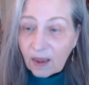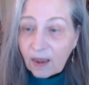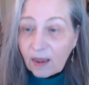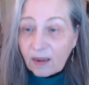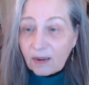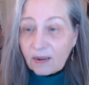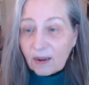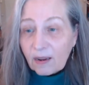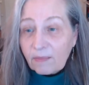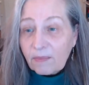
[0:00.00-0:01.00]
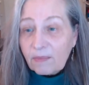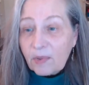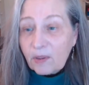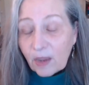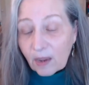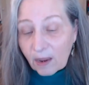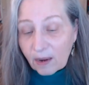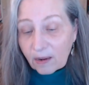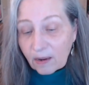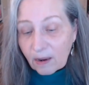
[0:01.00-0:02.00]
And so
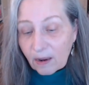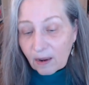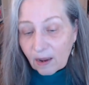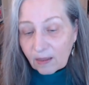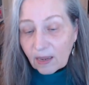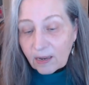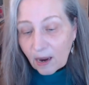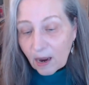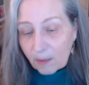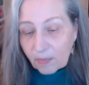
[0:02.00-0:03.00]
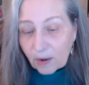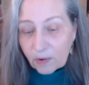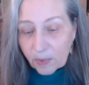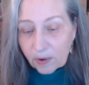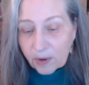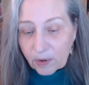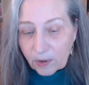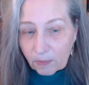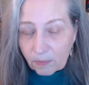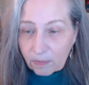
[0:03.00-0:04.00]
then at that time, I was married
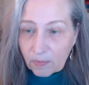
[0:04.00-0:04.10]
to